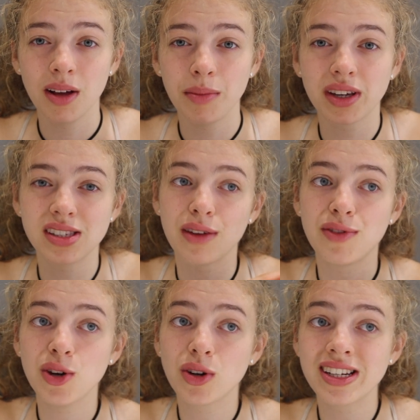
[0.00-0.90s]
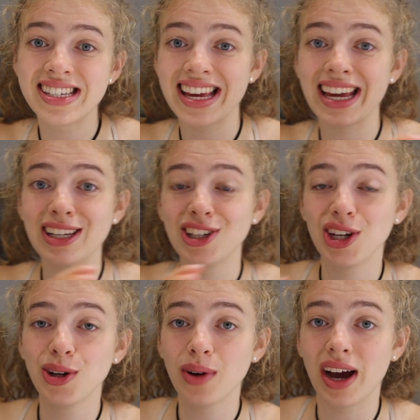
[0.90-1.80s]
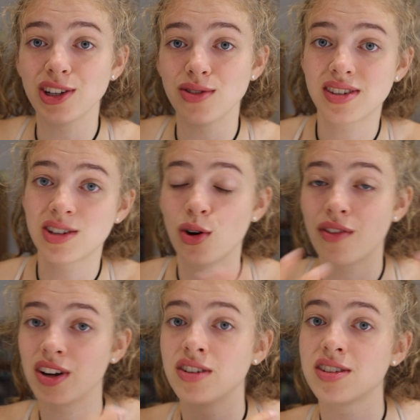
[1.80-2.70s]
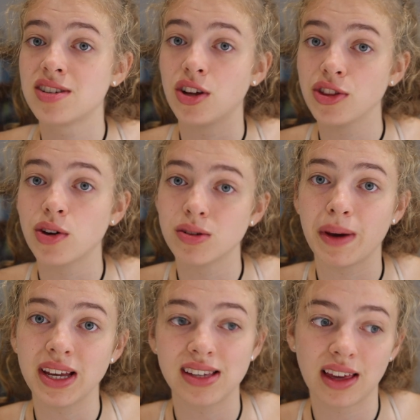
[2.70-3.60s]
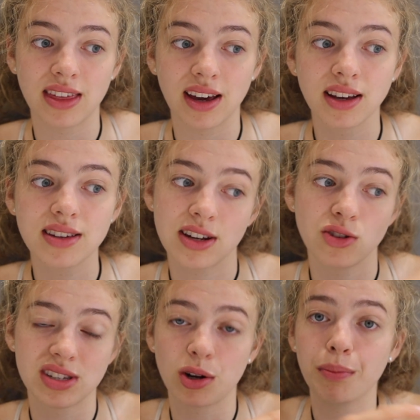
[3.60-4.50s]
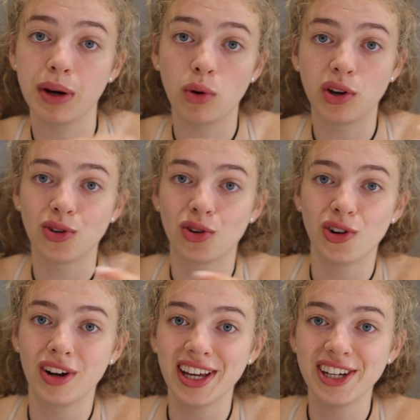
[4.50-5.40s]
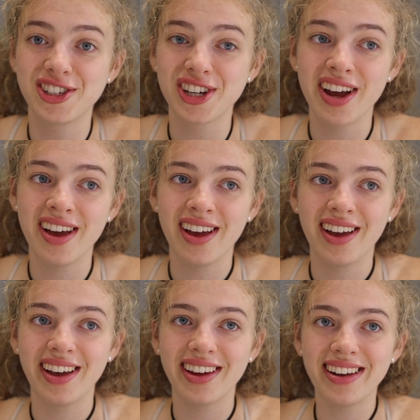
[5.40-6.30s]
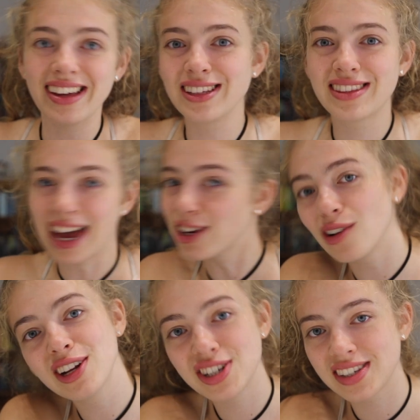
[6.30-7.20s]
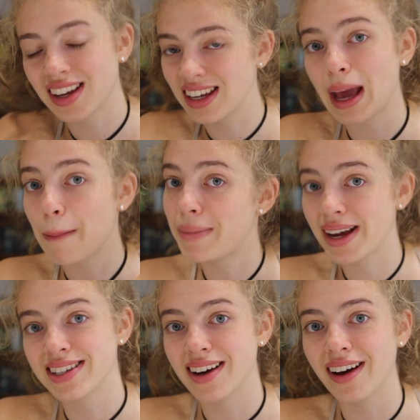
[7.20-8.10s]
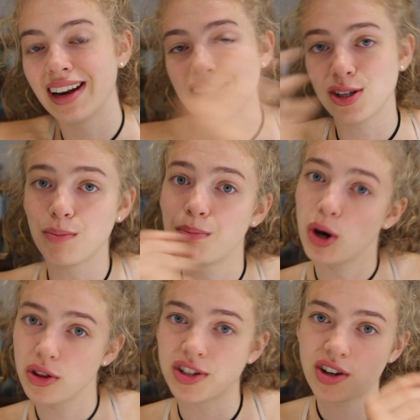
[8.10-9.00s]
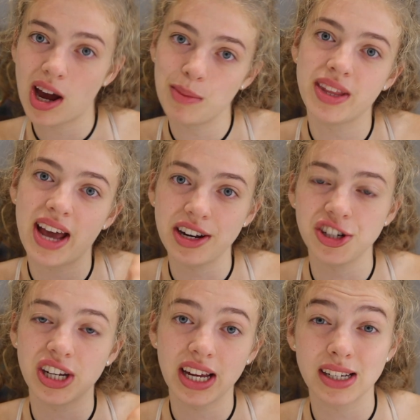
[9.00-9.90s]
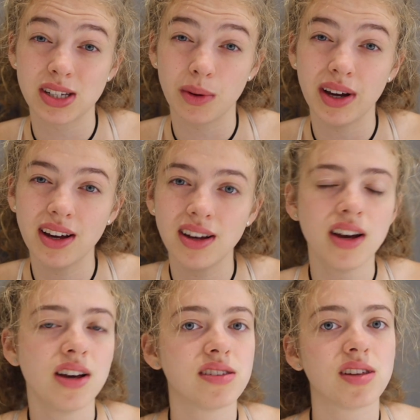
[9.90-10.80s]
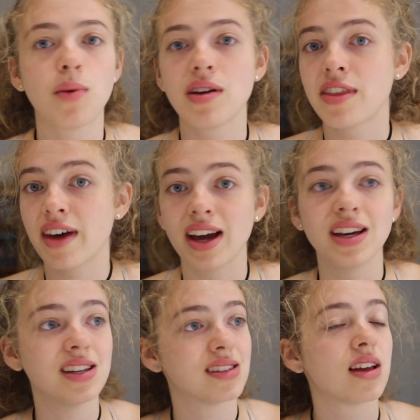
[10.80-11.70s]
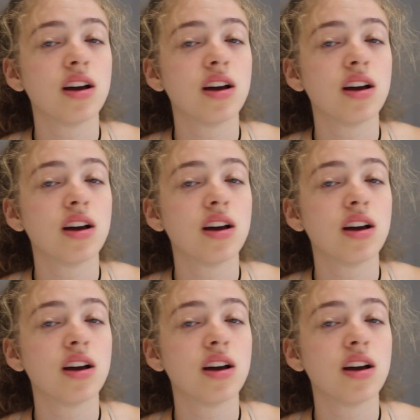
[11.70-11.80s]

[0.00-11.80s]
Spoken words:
Because if you continue and you still haven't understood those basic things and you're still building on your knowledge, like, that knowledge isn't going to get better unless you put the time and the energy into it. So whether that is